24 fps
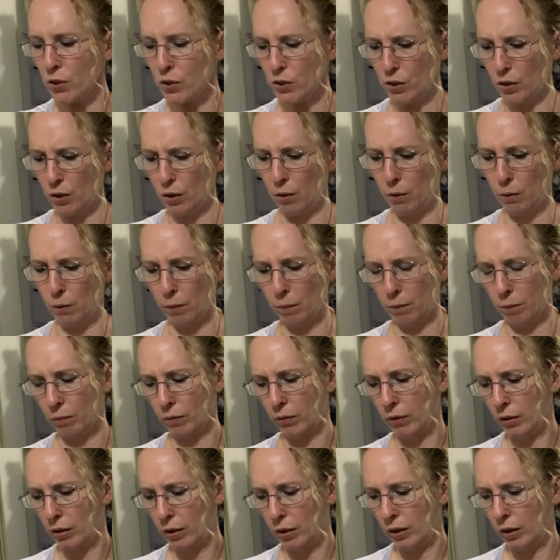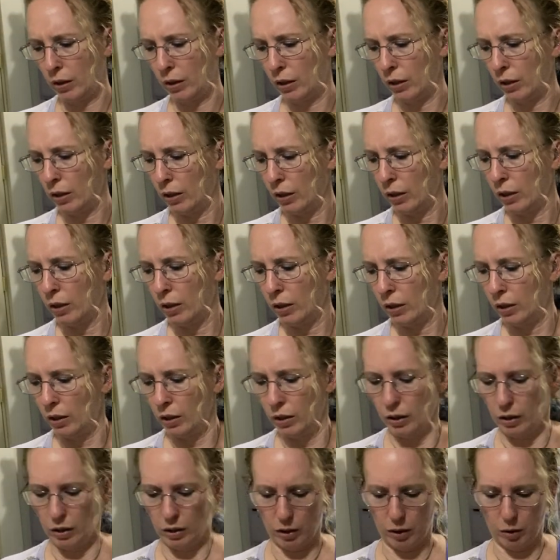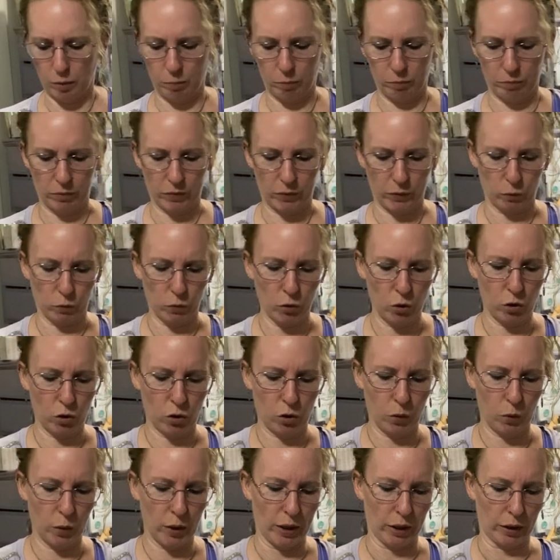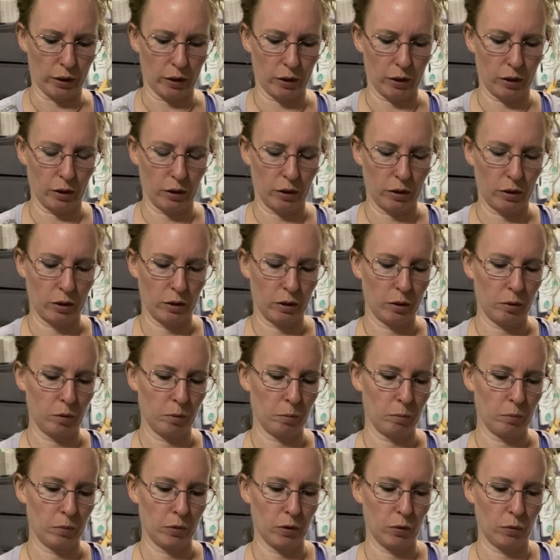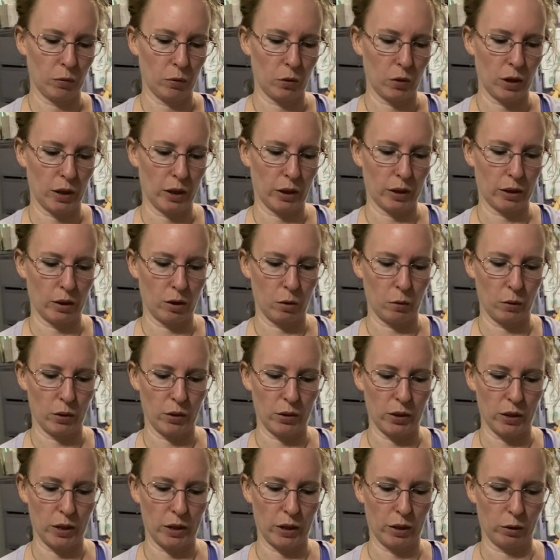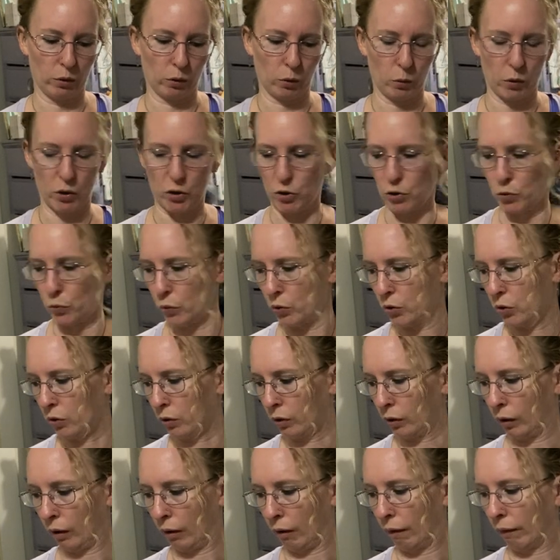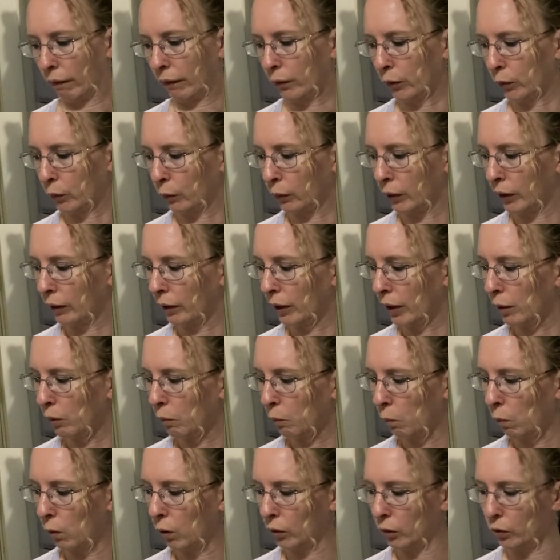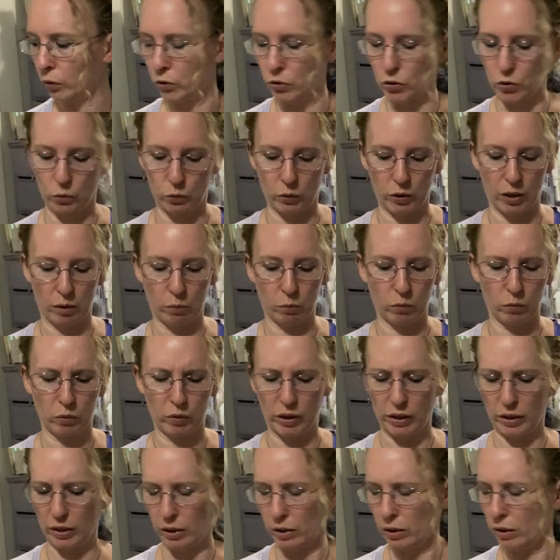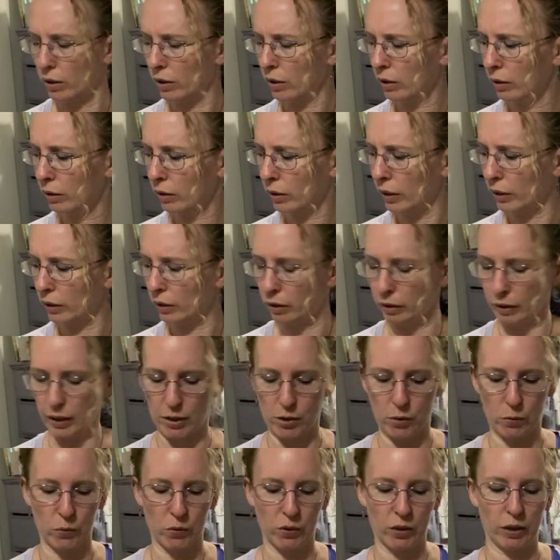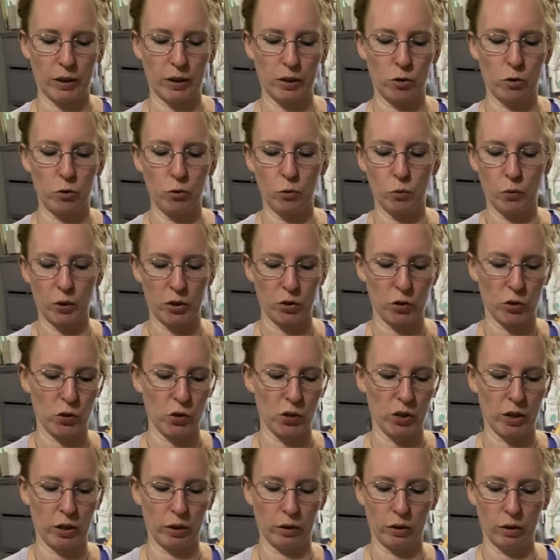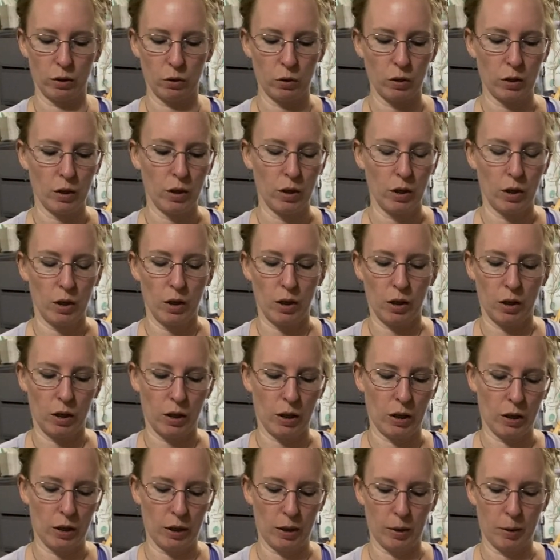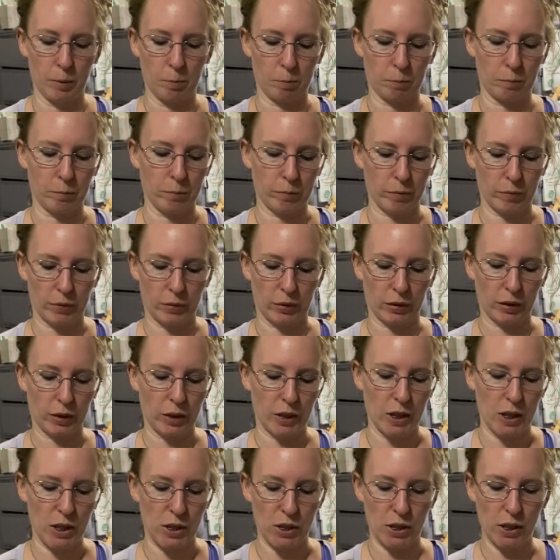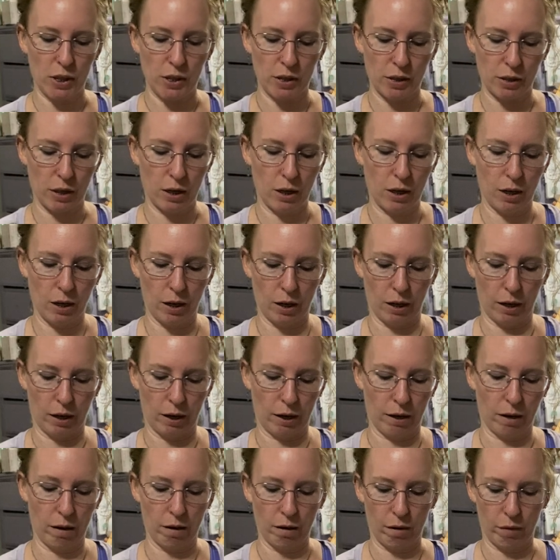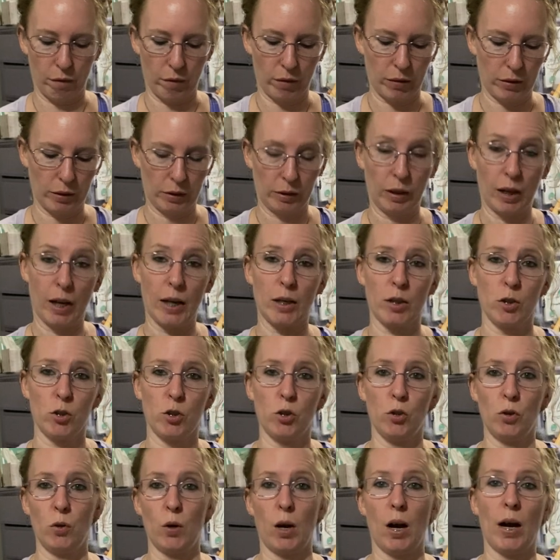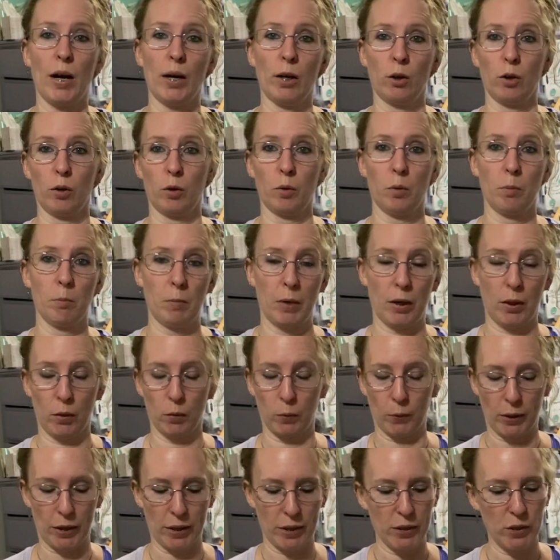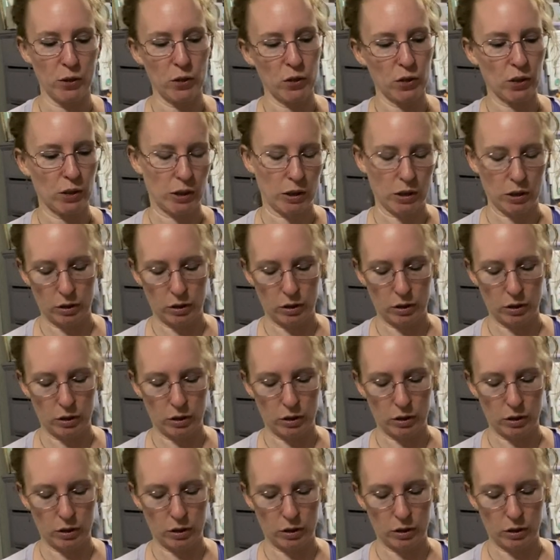so um, real quick, before I go into any other questions, which you know, there's only like one or two left. Well, I think the last one's got like two questions in it though. Um, since I like to iron my threads,